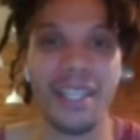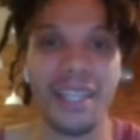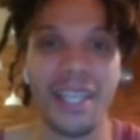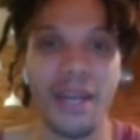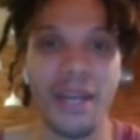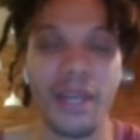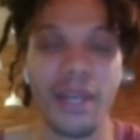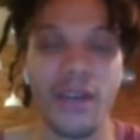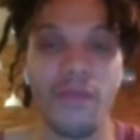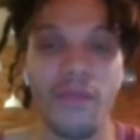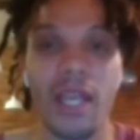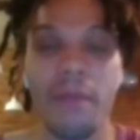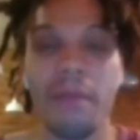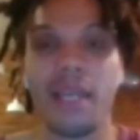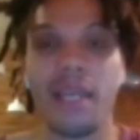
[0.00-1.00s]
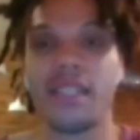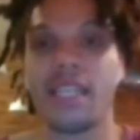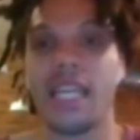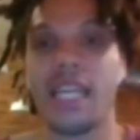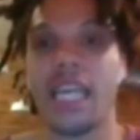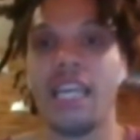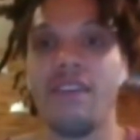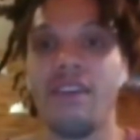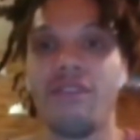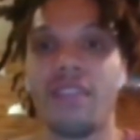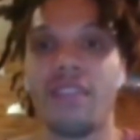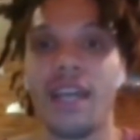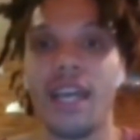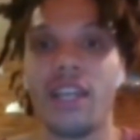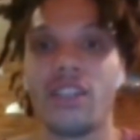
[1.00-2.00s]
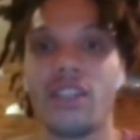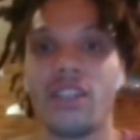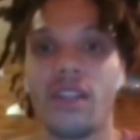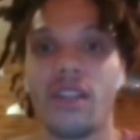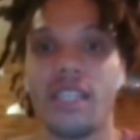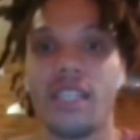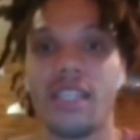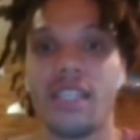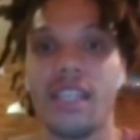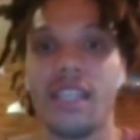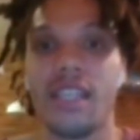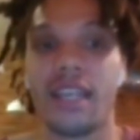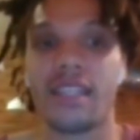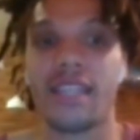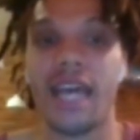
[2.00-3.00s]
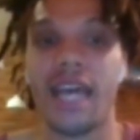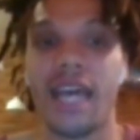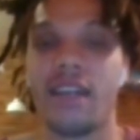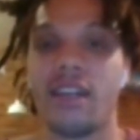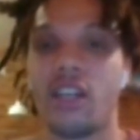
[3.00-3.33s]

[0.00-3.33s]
There we go. Because even if the knight is on d6, that